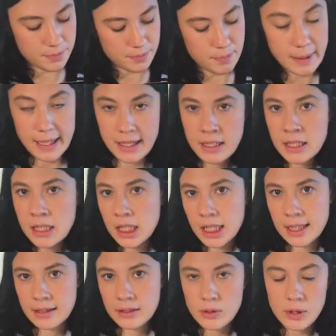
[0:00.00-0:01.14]
bin
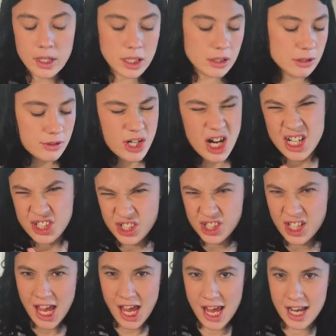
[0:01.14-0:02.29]
in the corner, or trash
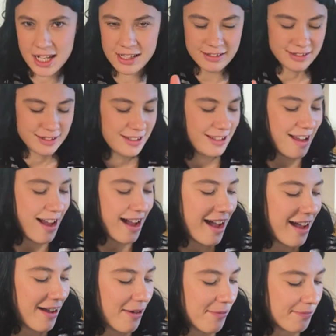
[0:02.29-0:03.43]
can. They
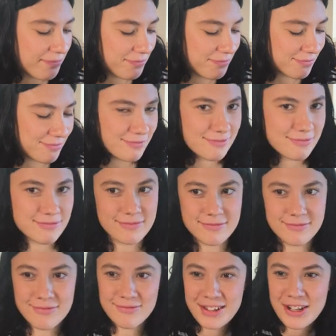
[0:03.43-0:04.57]
don't
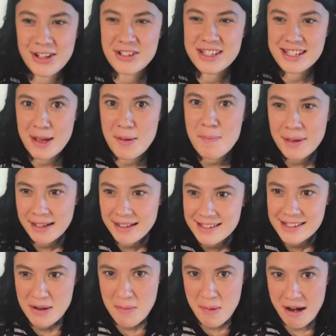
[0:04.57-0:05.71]
say bins
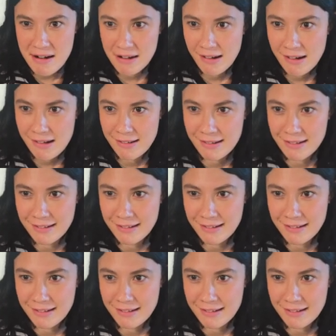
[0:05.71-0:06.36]
in America.